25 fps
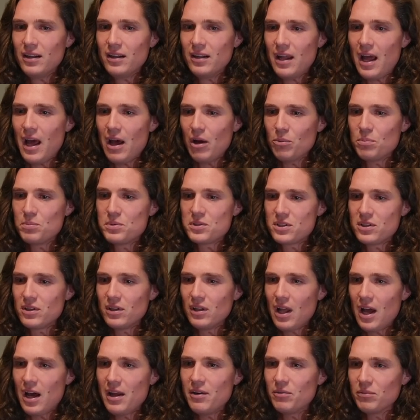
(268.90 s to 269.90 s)
helps a
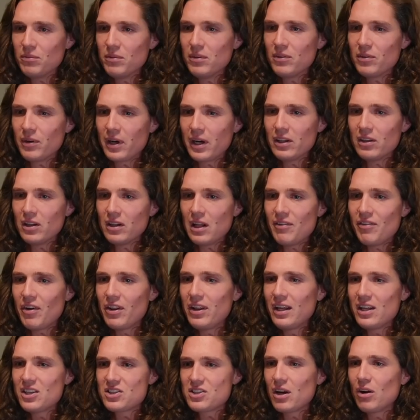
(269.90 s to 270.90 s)
lot in regular life. I
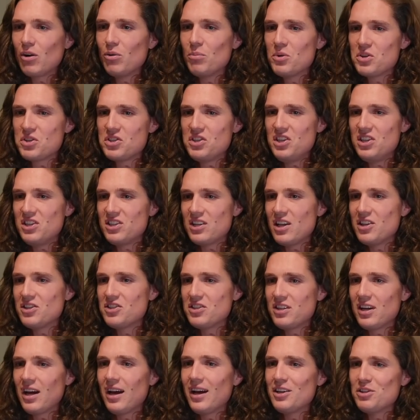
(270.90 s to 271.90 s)
think it's like almost
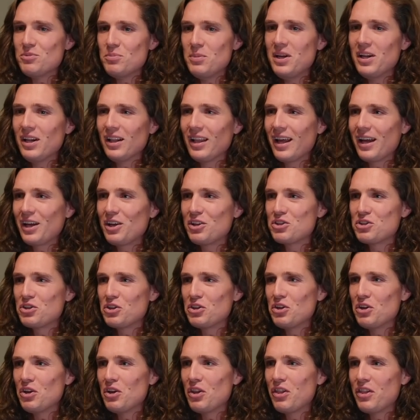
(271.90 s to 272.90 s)
desensitized me to like
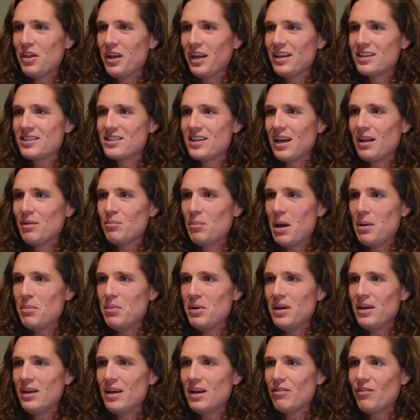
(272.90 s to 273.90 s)
certain things that
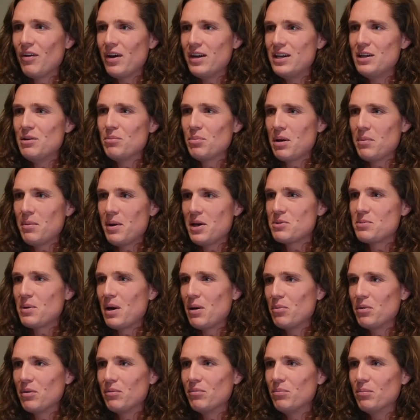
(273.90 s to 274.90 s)
maybe if I didn't play baseball,
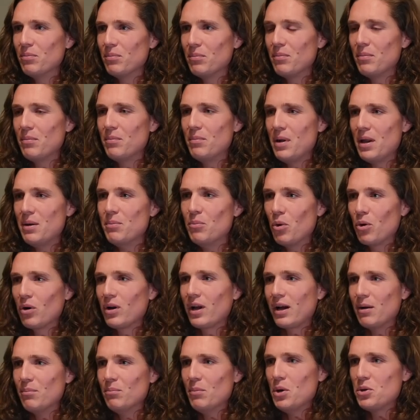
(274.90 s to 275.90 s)
I would have been more
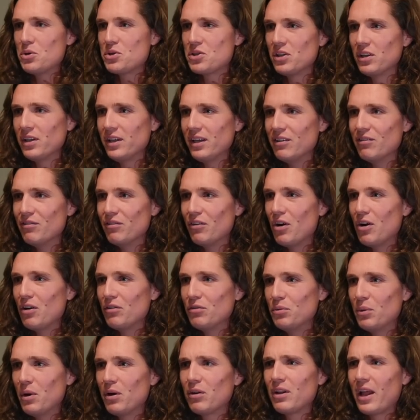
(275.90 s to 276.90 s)
like emotionally
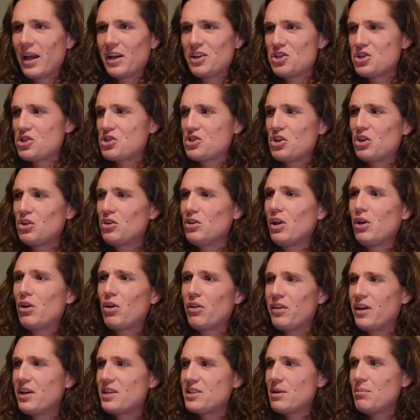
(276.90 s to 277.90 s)
involved or like just certain mm. little
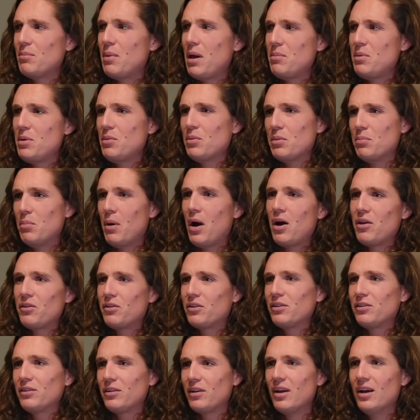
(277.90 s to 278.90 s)
things that maybe would
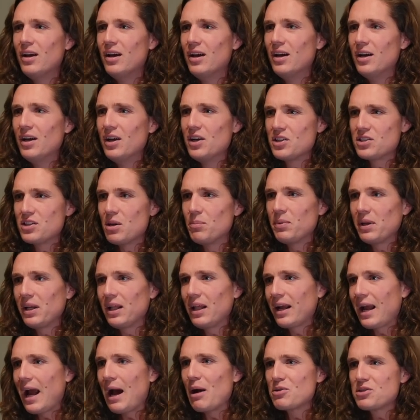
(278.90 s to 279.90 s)
bother something
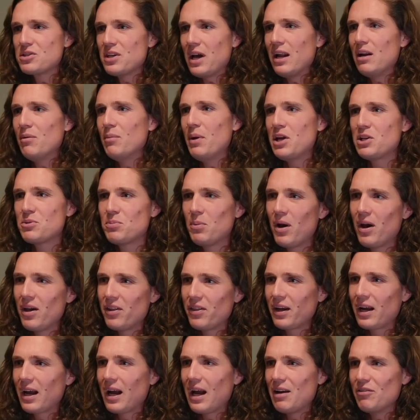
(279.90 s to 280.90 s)
like outside of baseball. I
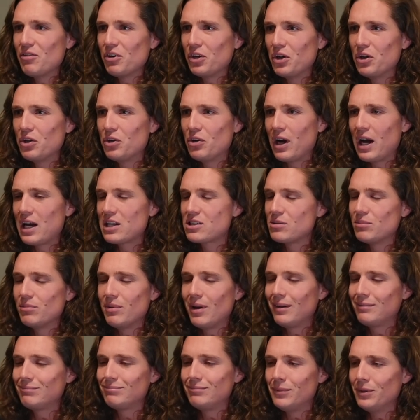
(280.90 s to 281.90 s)
think I have a good grasp of
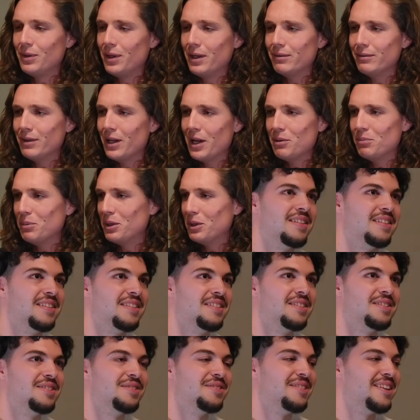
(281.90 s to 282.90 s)
like, no, not a
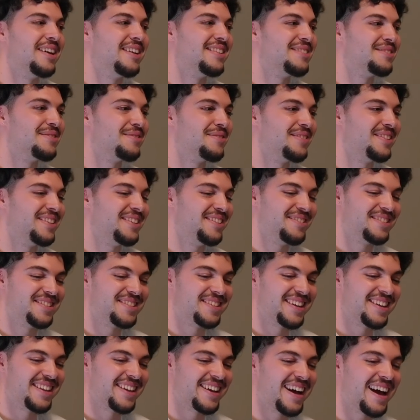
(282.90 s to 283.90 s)
deal. Dude, like, that's funny you like,
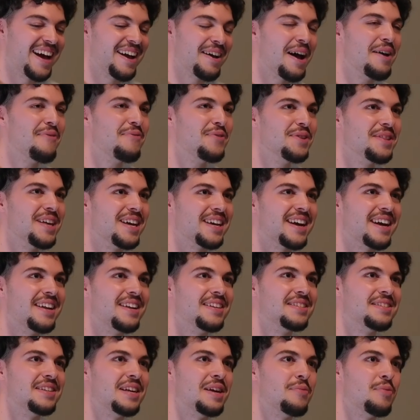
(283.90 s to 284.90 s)
say that. I, I feel that kind
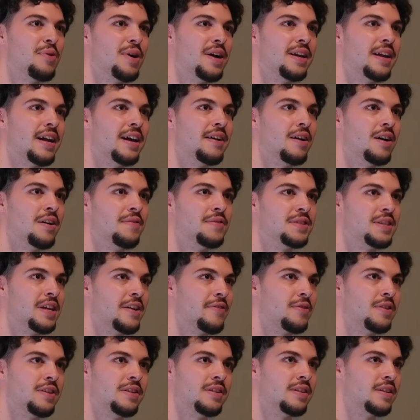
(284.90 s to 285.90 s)
of same way, and I obviously
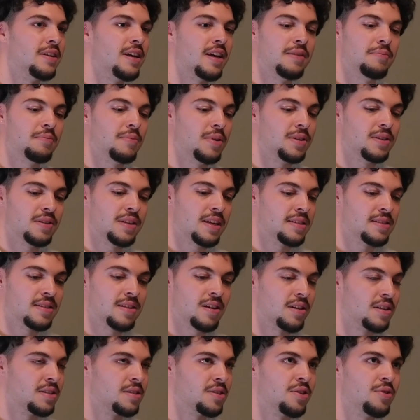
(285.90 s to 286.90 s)
haven't had much, as
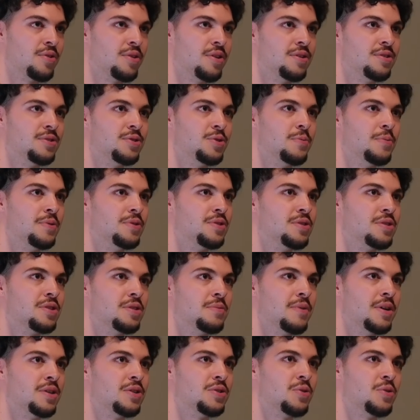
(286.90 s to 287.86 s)
long as a career as you, but just in my